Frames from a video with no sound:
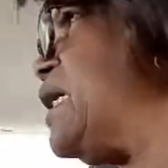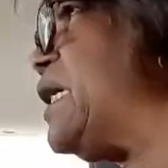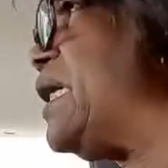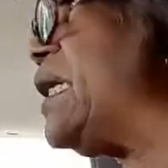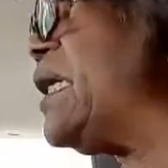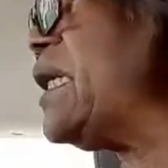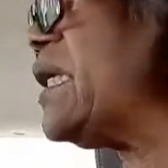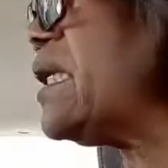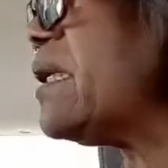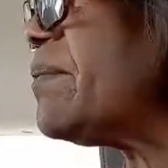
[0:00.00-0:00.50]

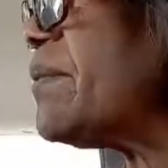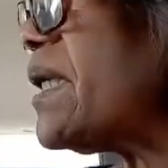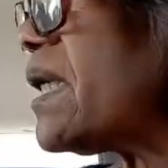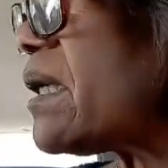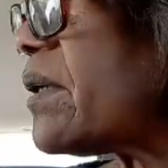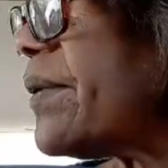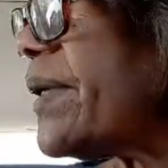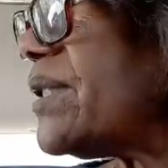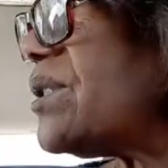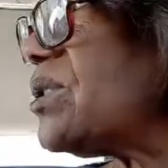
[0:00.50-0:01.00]
And I'm
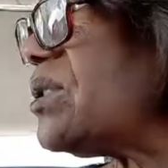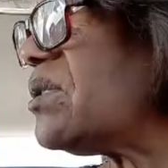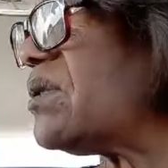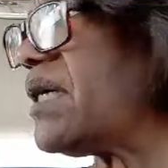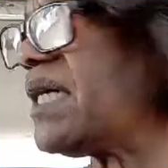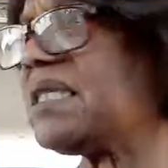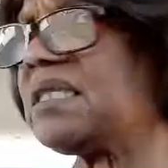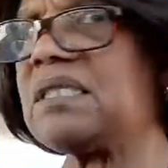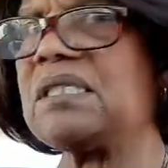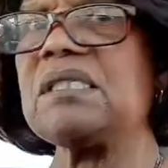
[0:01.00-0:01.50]
not quite
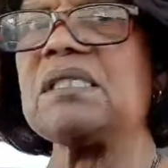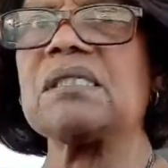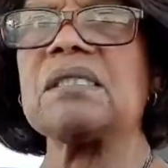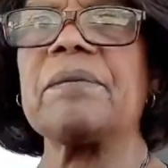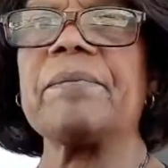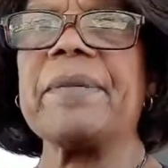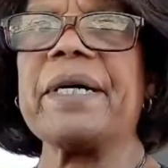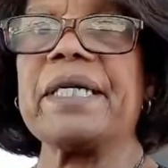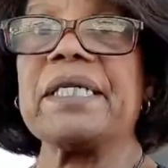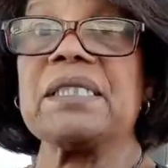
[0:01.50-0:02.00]
sure. I see
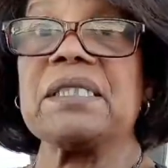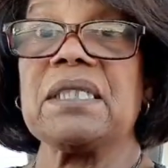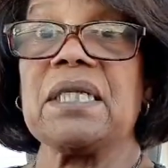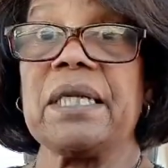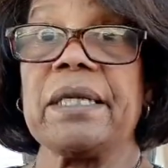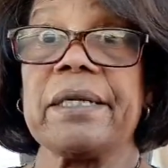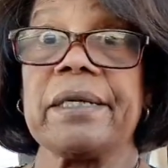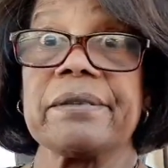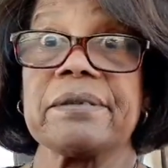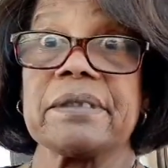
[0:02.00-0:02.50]
somebody
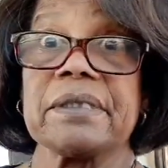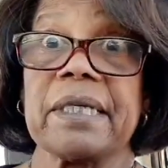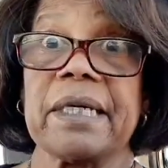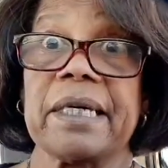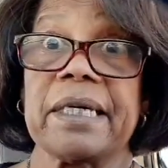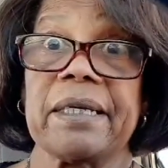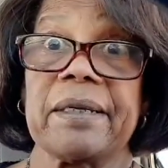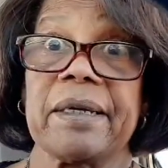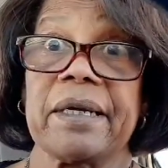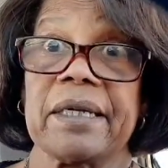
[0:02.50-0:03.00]
sitting
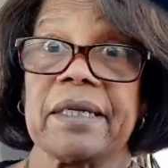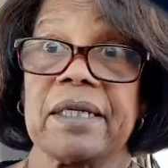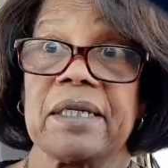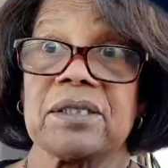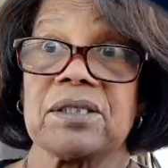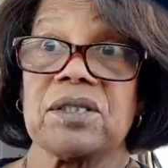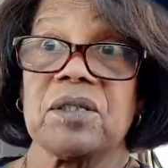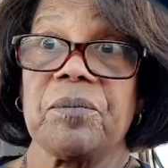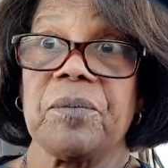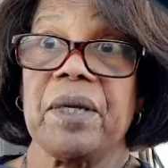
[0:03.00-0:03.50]
outside. I
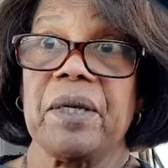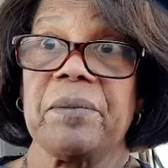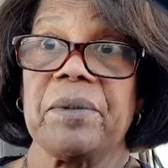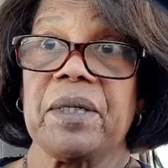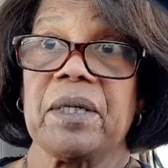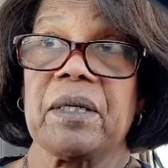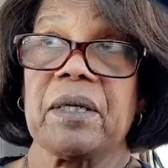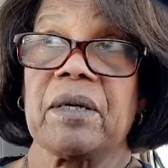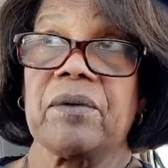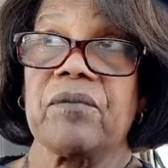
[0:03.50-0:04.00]
guess it may
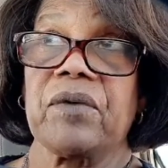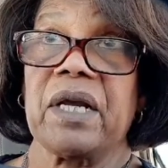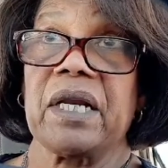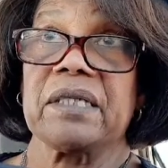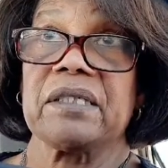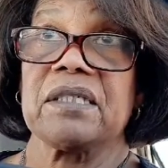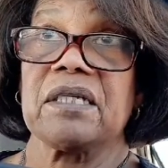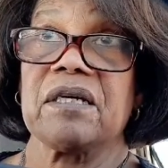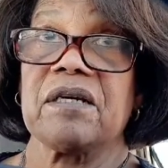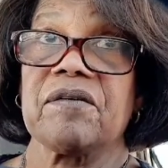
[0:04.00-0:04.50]
be a
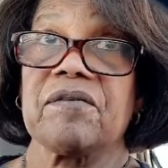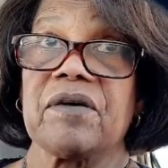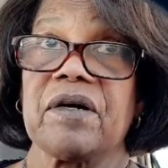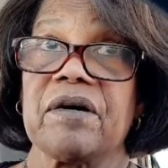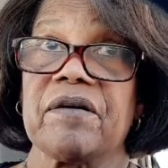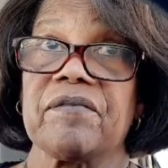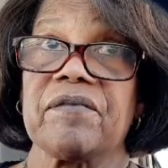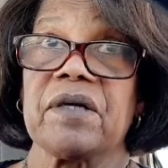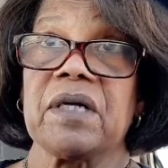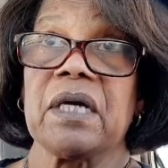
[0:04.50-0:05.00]
relative
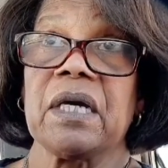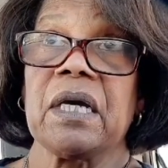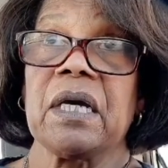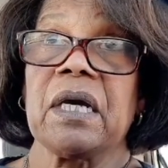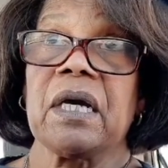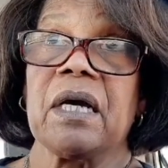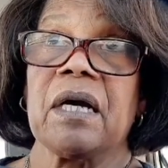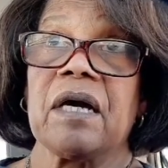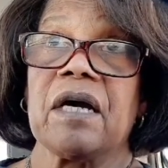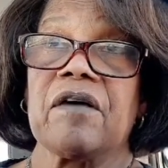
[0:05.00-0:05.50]
of
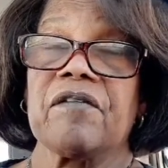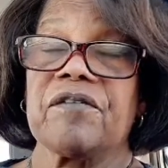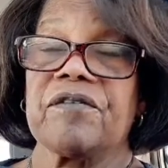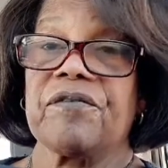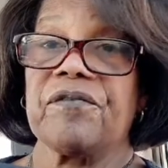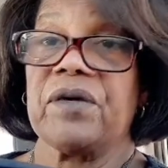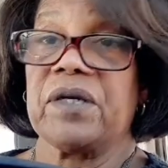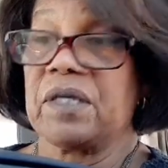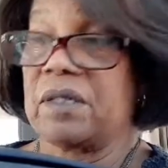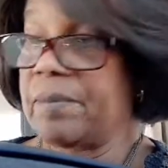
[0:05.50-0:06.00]
a
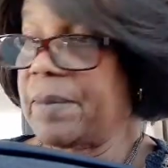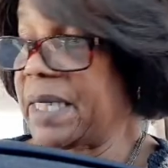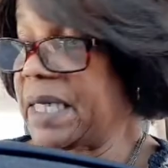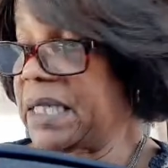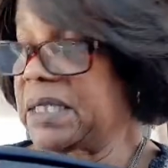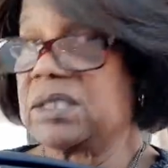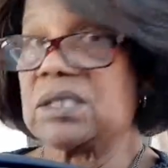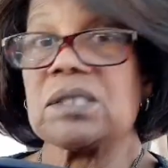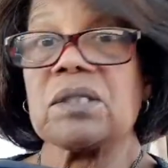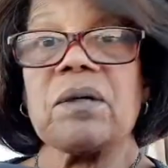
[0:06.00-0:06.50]
friend of
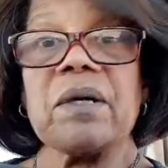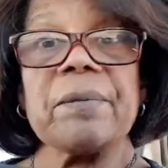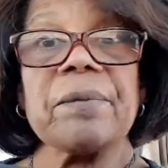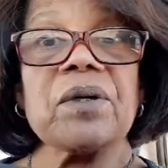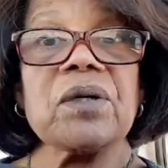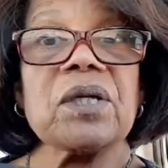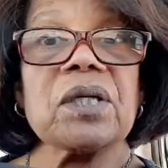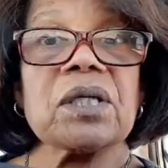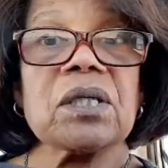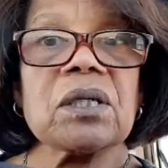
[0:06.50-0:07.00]
mine. So
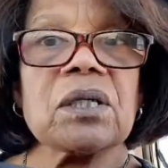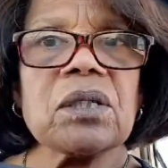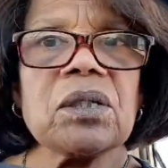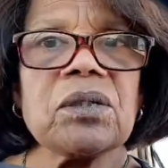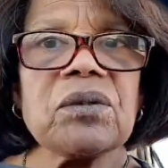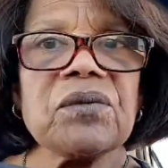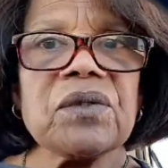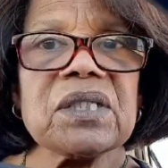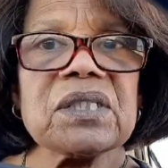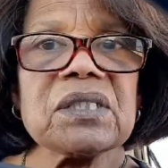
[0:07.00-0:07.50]
I'm going to
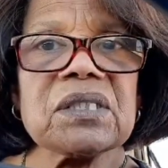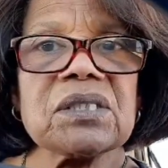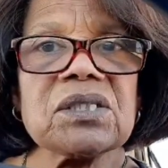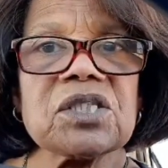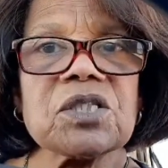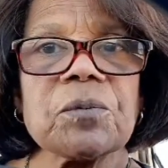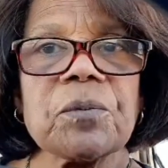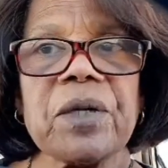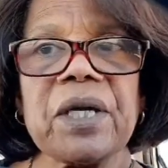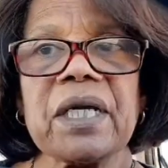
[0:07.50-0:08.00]
conclude this and
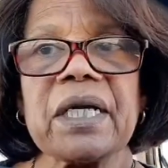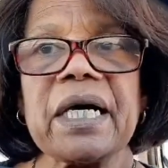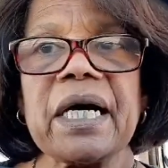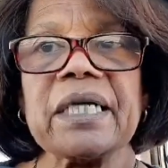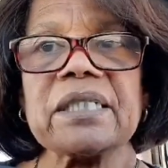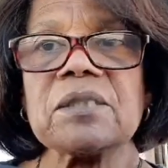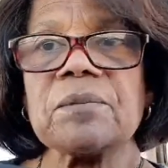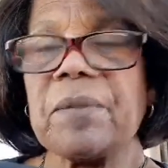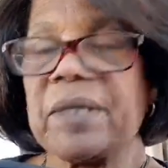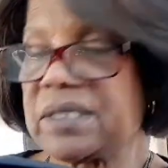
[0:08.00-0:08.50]
just pray
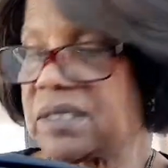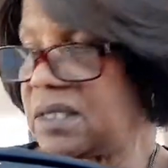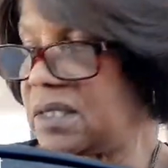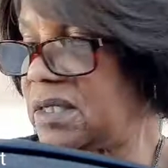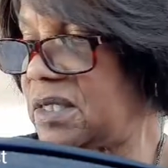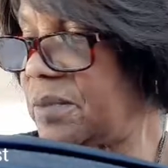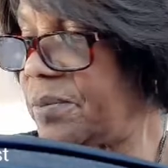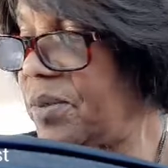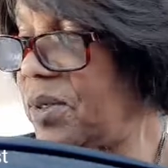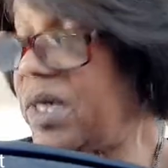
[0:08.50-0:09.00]
God's
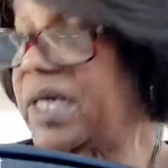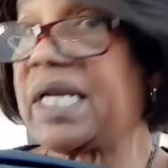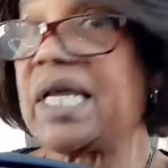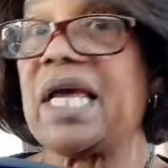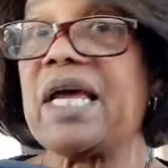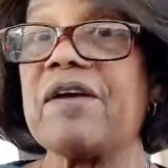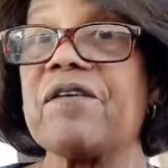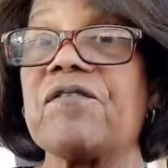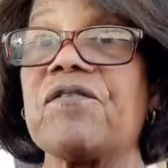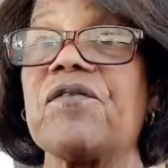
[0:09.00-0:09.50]
blessings
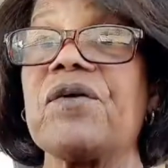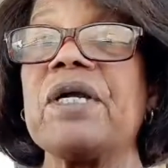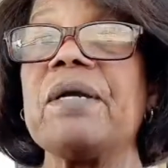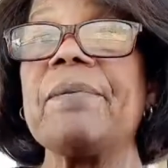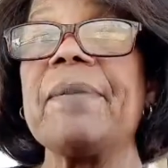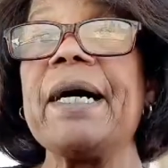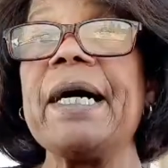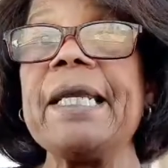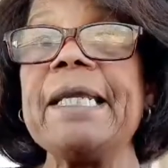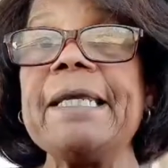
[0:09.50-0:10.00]
upon
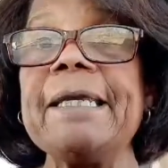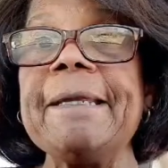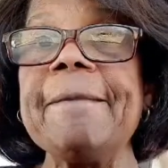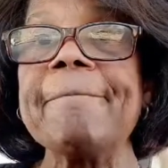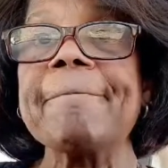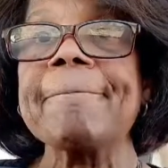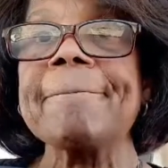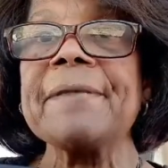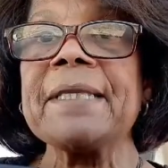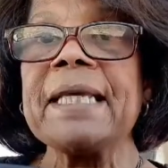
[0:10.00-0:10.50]
everybody.